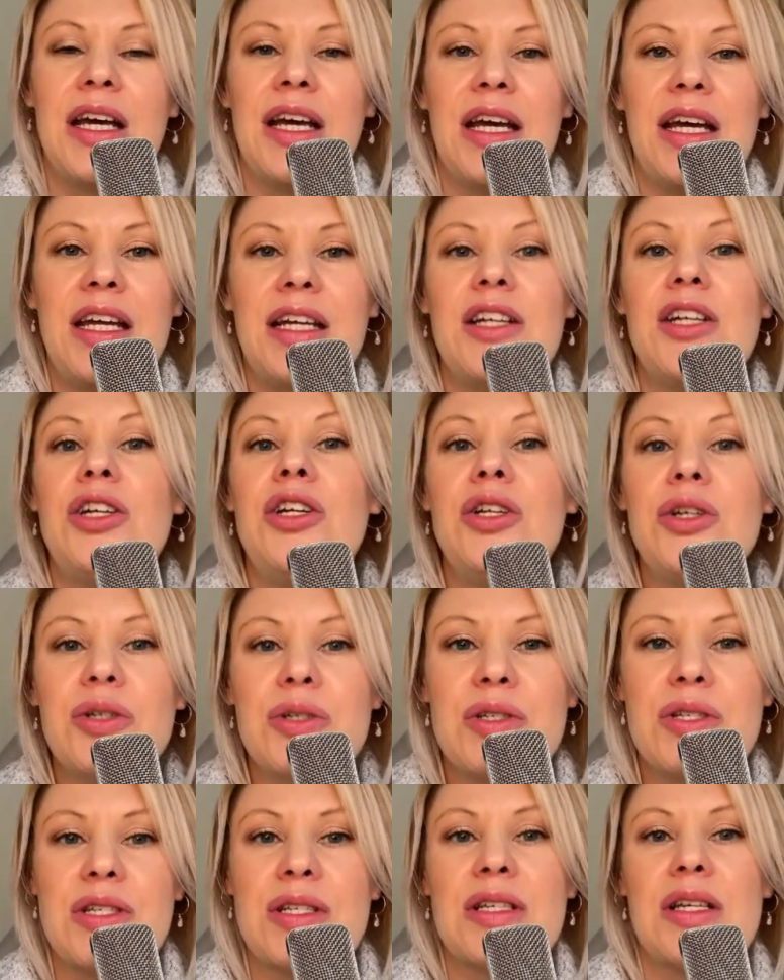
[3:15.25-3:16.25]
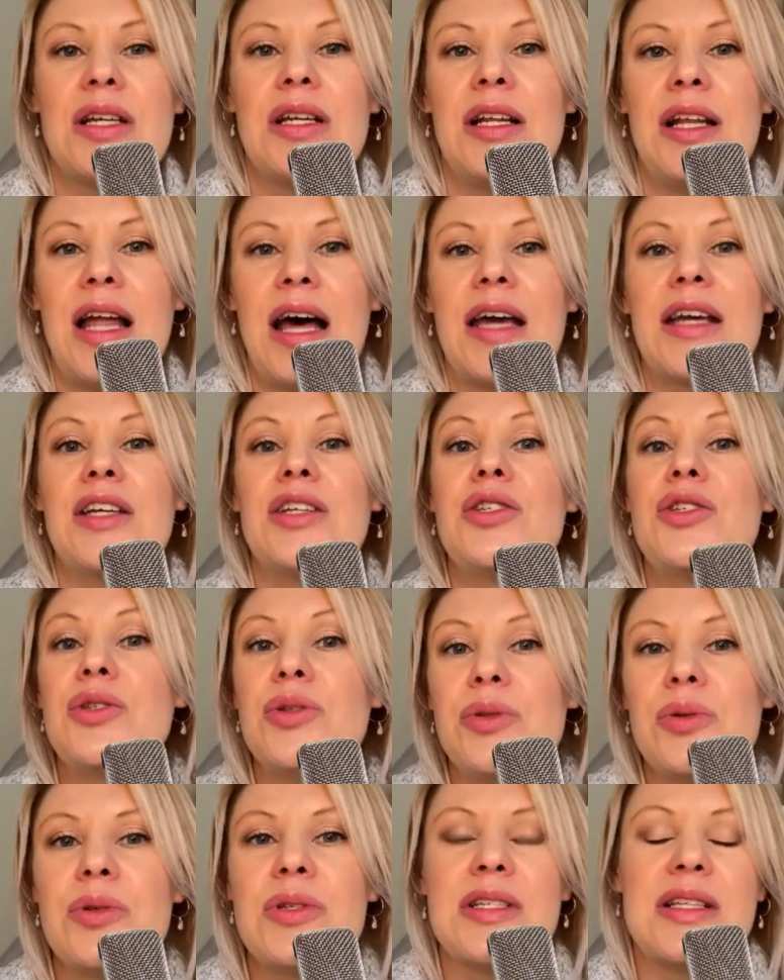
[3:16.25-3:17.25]
it looks like
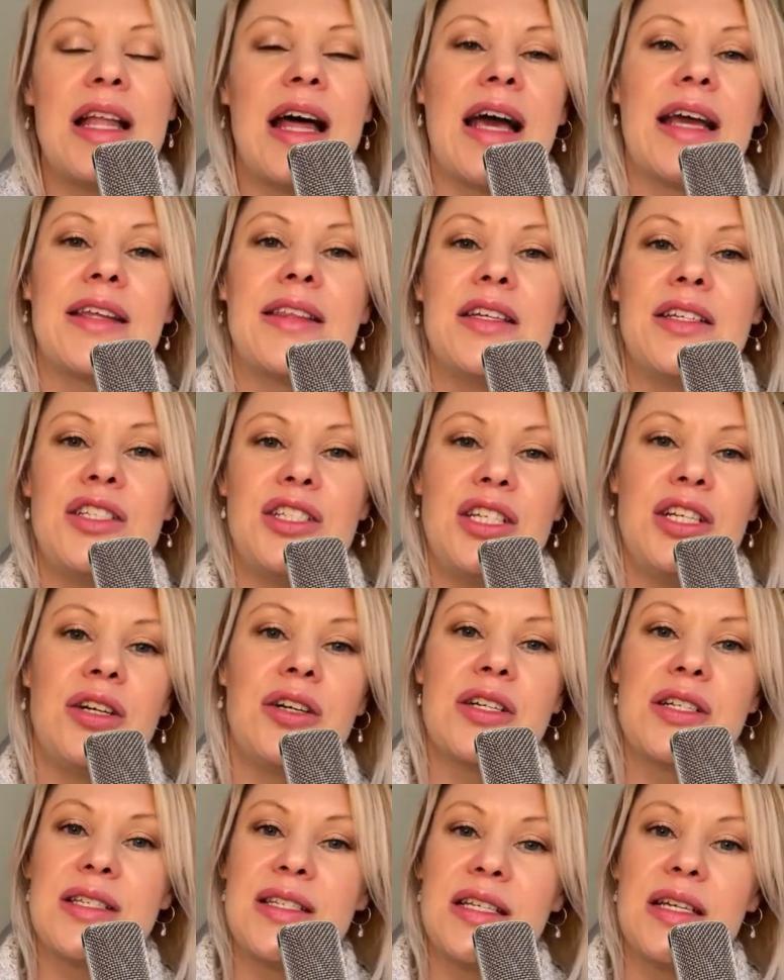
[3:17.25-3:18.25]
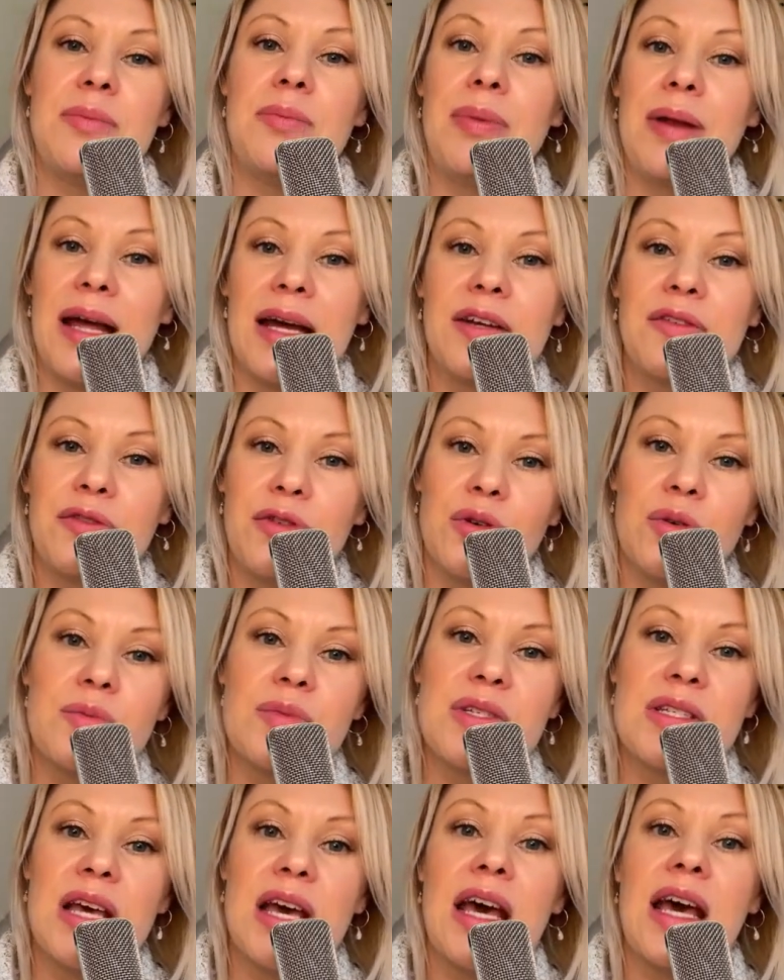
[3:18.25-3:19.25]
tools like the GRC
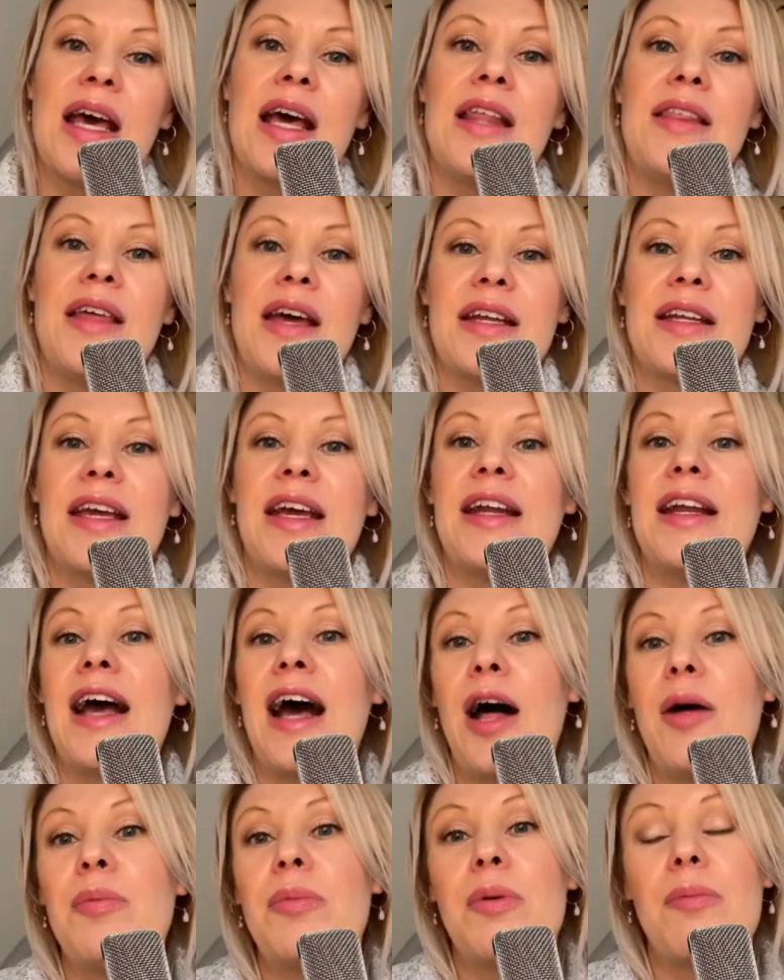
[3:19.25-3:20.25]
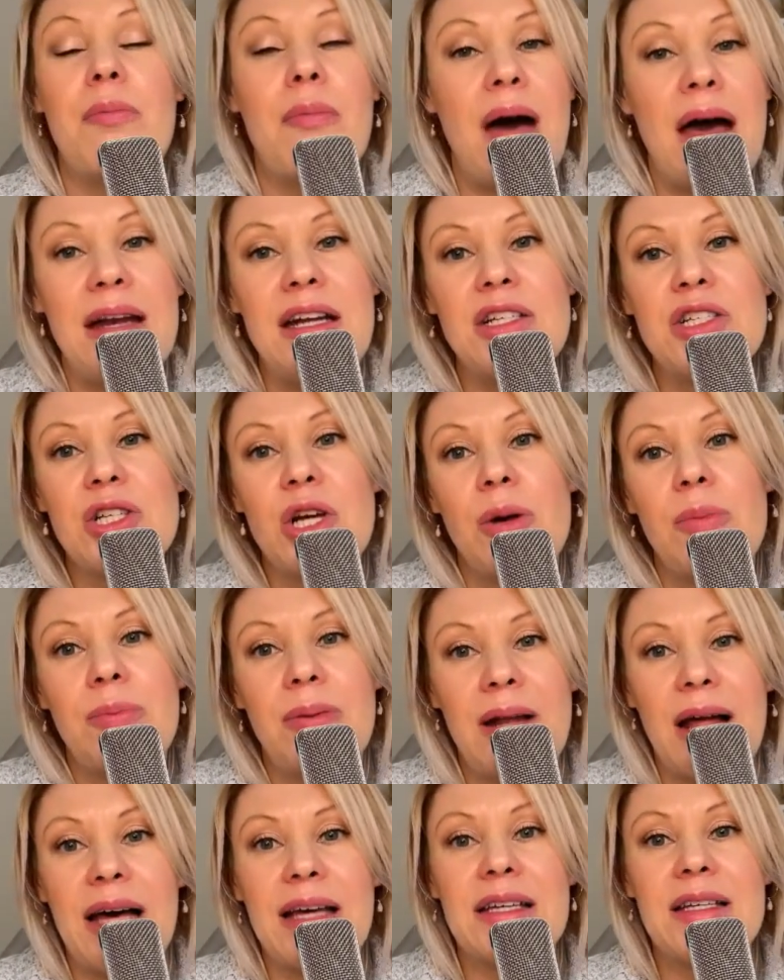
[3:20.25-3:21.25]
platforms that can help manage
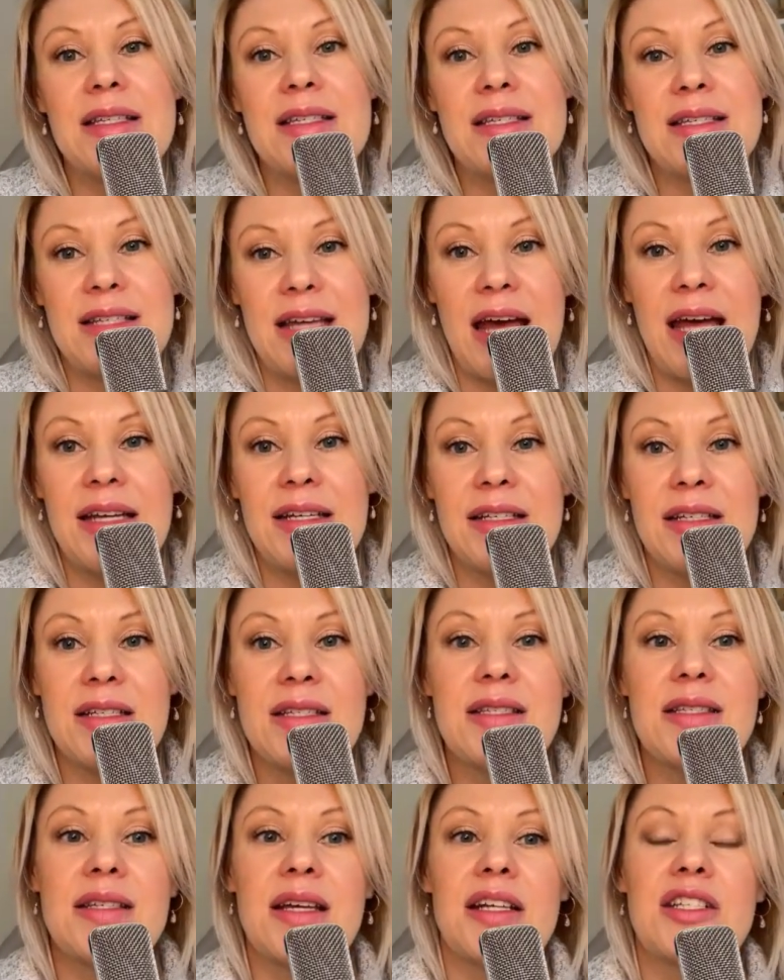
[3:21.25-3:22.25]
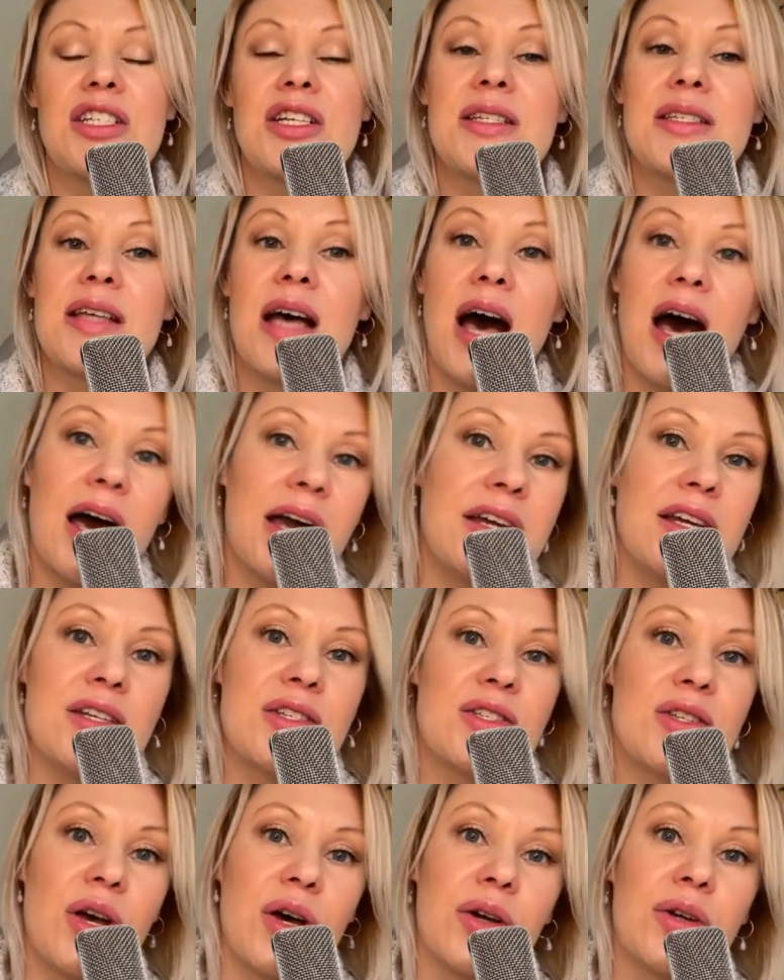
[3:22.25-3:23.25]
compliance standards such as
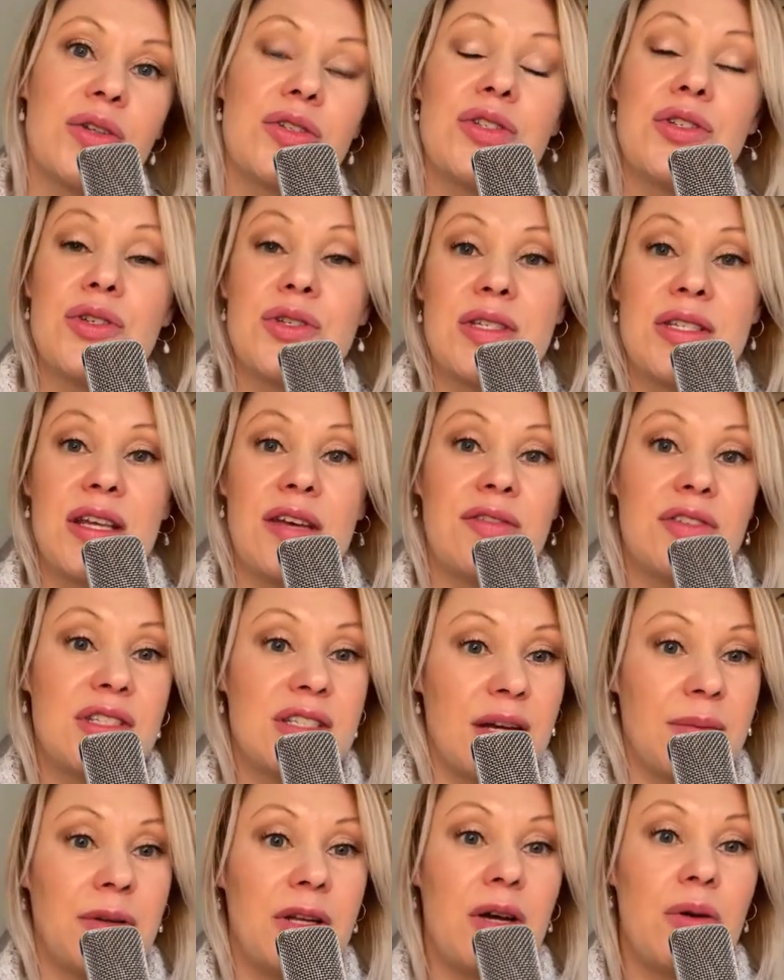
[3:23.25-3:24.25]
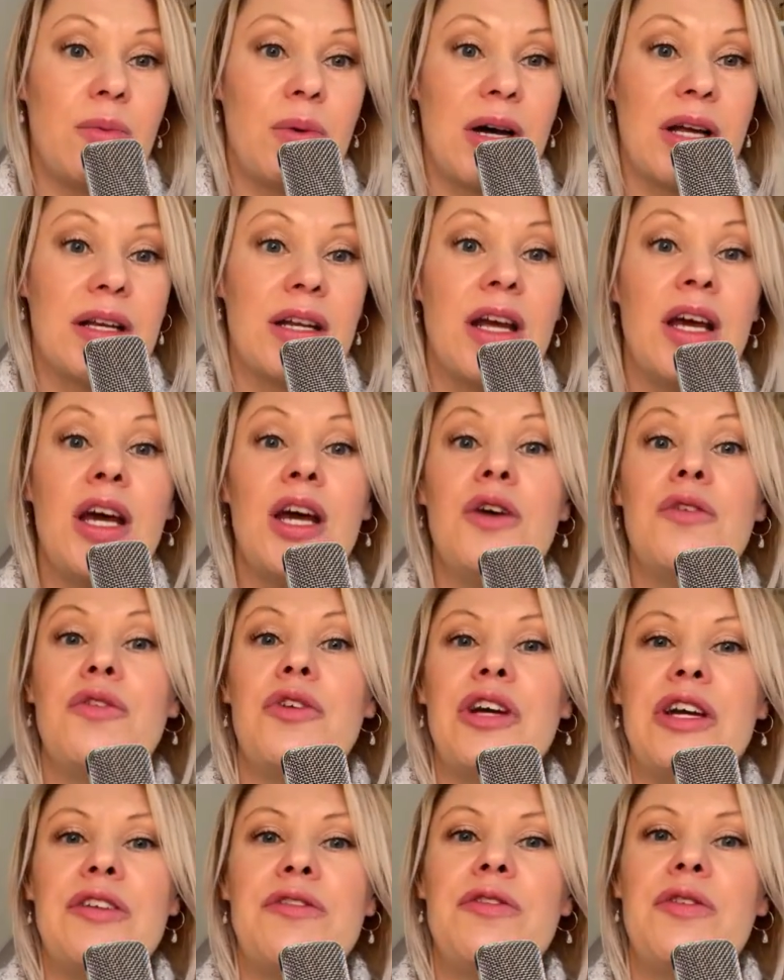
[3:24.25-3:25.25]
ISO 27001
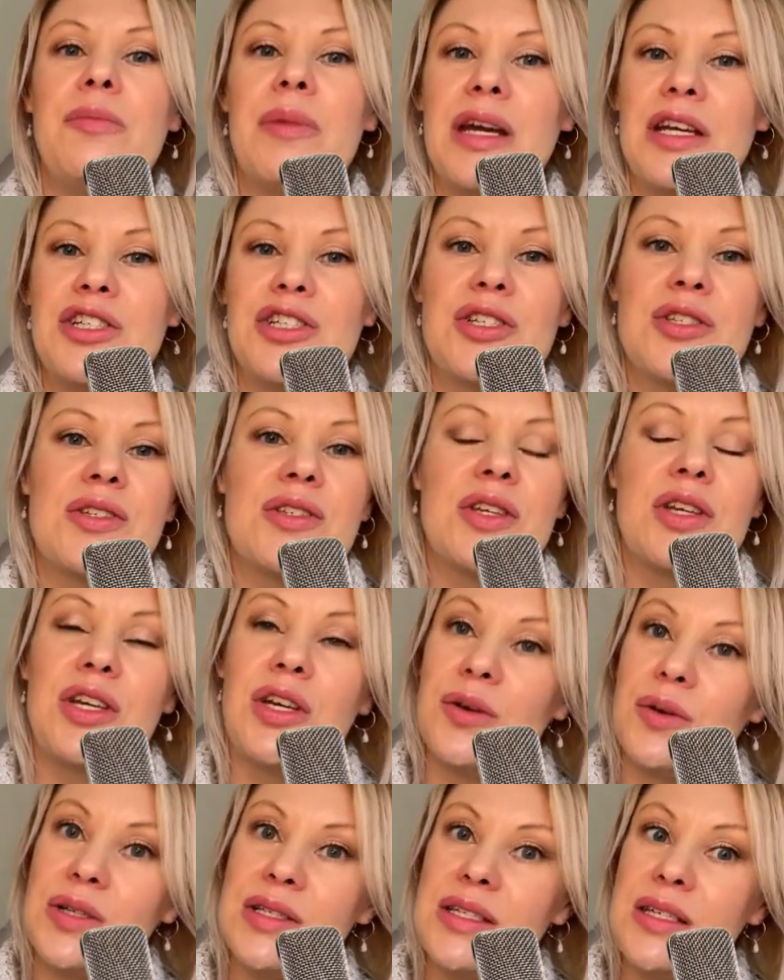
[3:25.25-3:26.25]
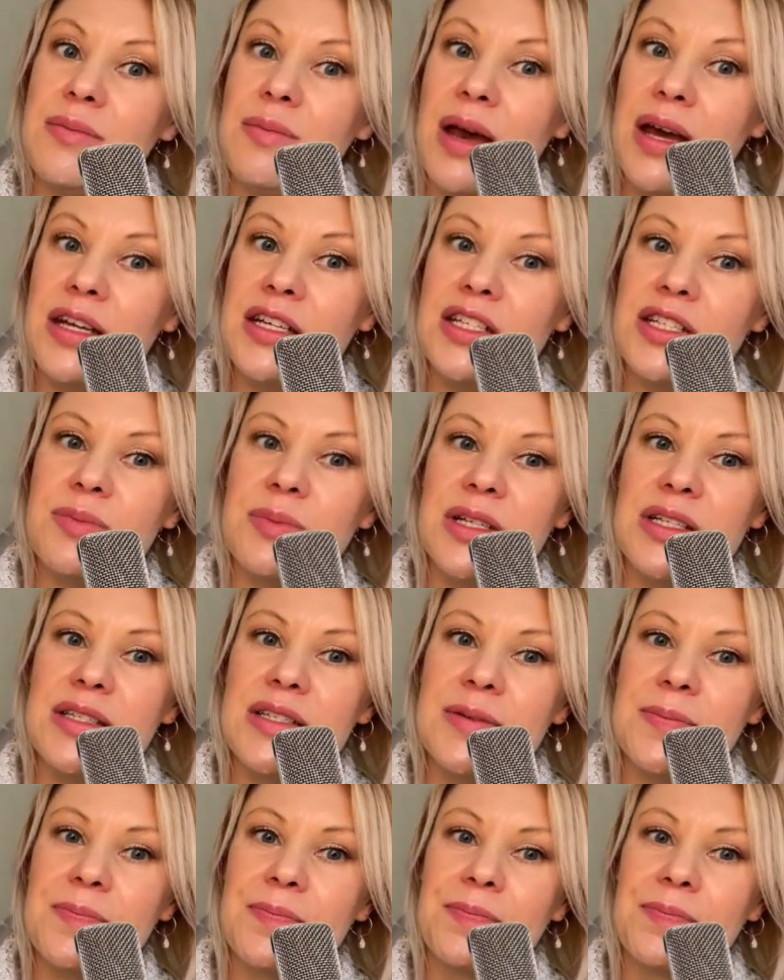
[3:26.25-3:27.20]
for information security management.